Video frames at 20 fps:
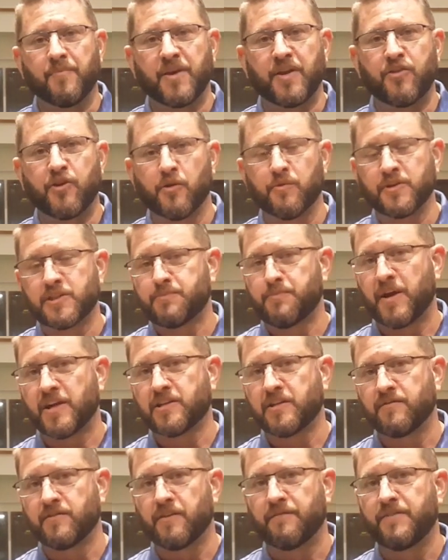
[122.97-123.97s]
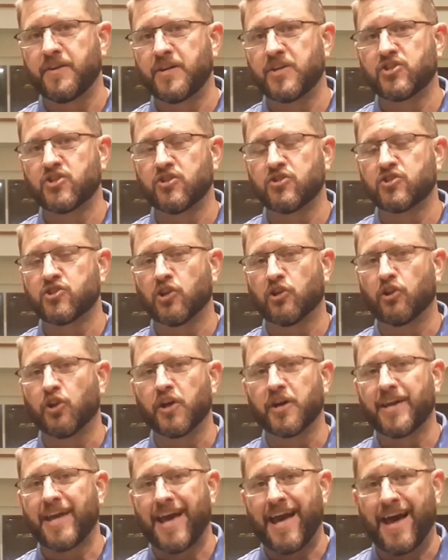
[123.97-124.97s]
um, in their respective divisions to
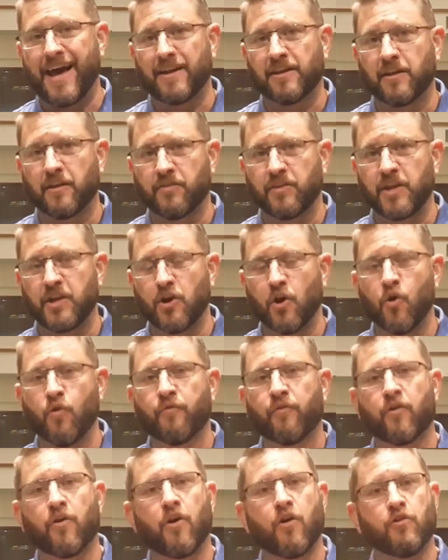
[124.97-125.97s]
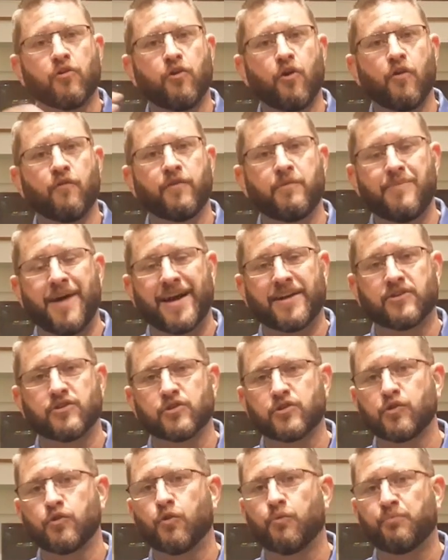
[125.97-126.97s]
look at the overall COVID back
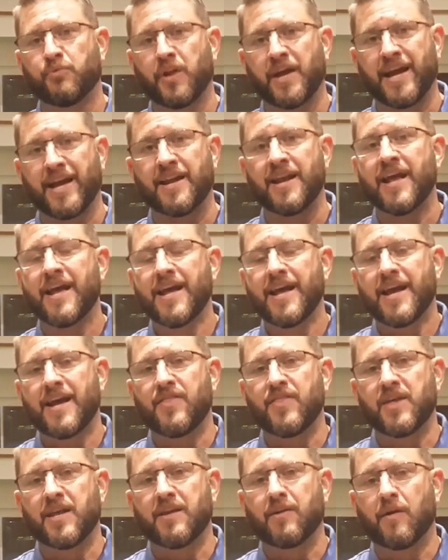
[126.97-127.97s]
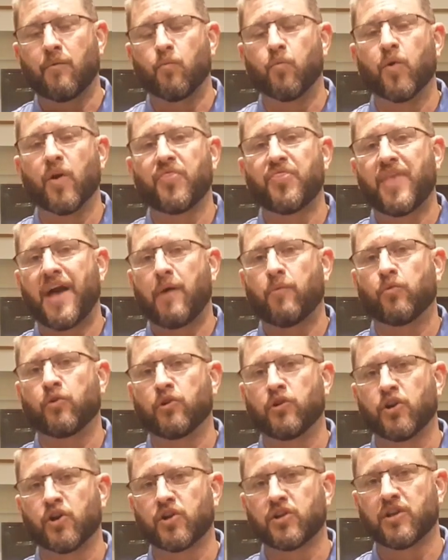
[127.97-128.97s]
to school plan and then what that
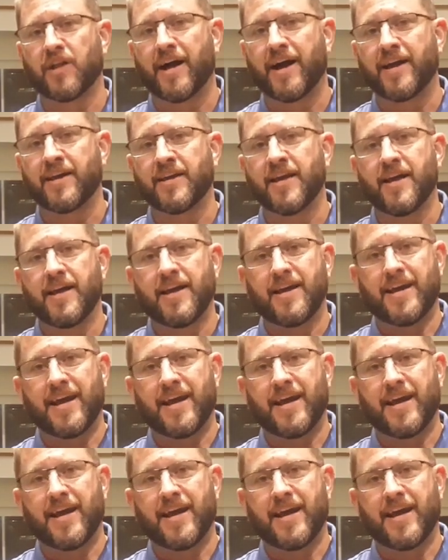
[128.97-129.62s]
will look like